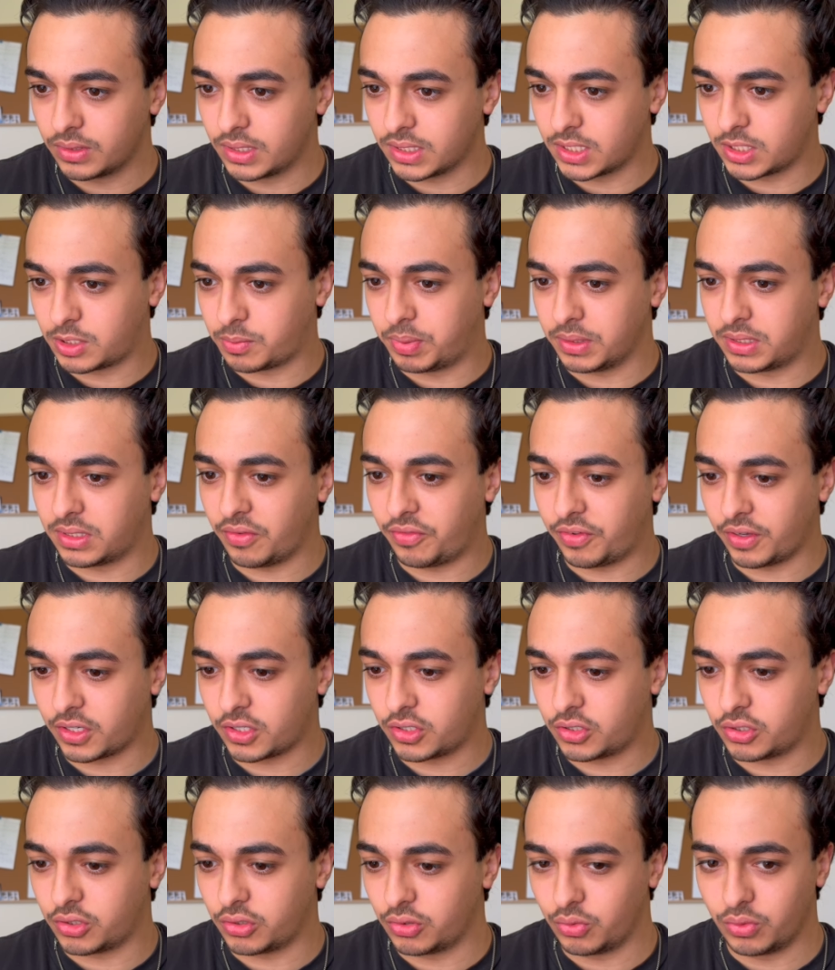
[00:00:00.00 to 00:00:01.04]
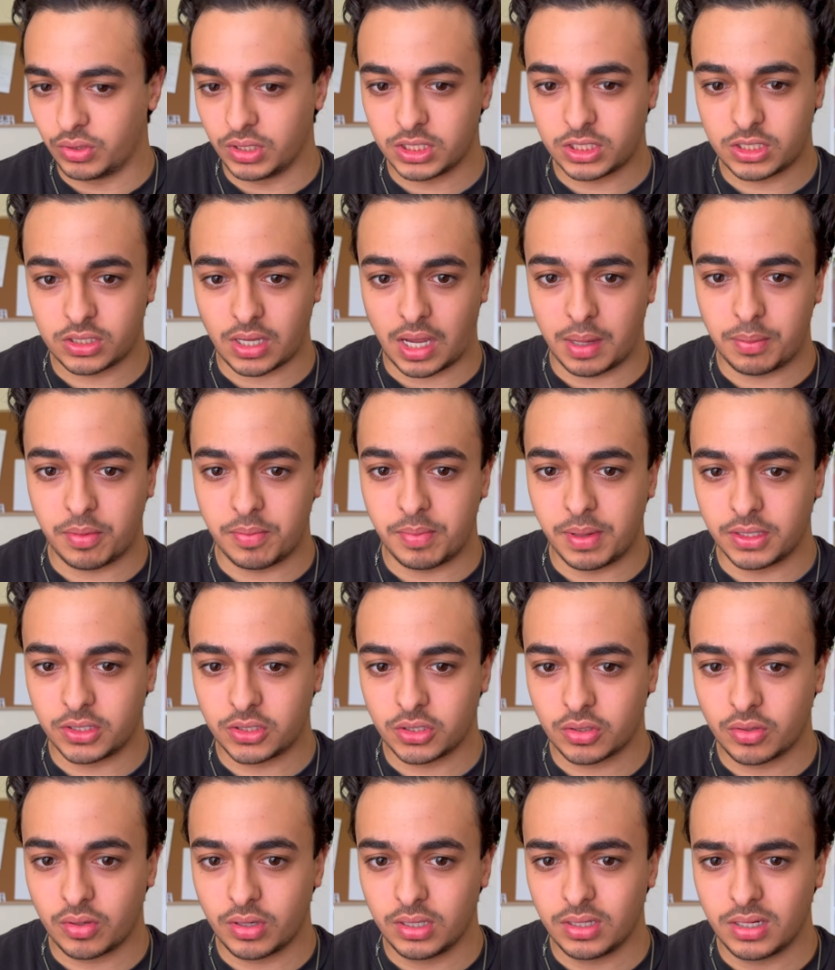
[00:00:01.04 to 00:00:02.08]
This is specific to this type of bento
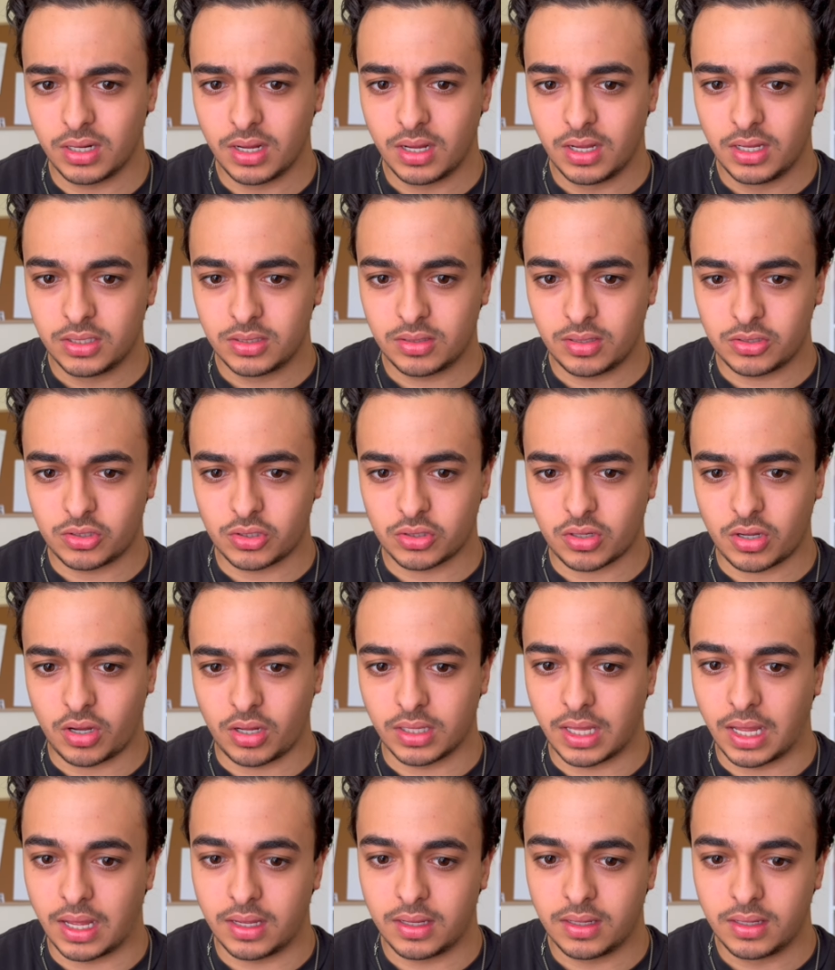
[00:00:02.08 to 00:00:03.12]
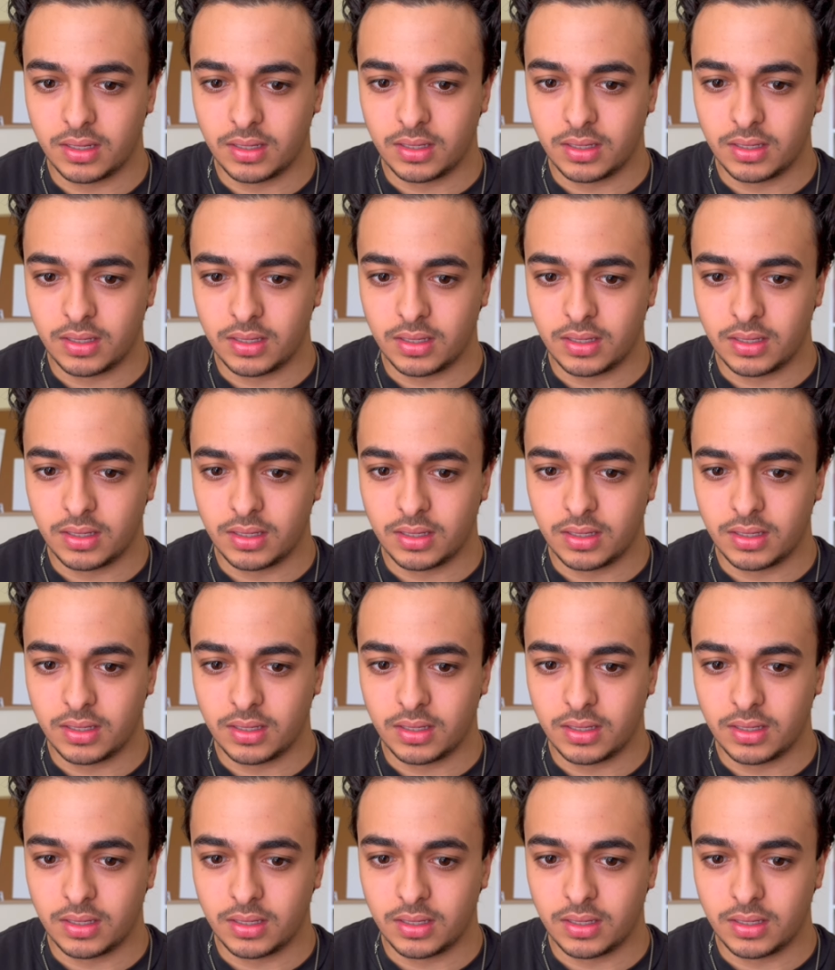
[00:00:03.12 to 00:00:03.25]
grid. So let's just call that.